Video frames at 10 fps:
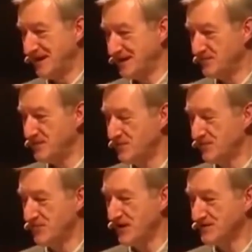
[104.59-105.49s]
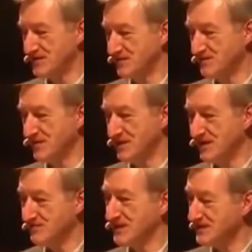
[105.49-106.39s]
and people around him,
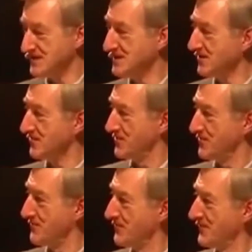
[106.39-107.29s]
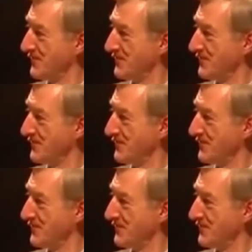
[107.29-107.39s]
and I was then stuck with them.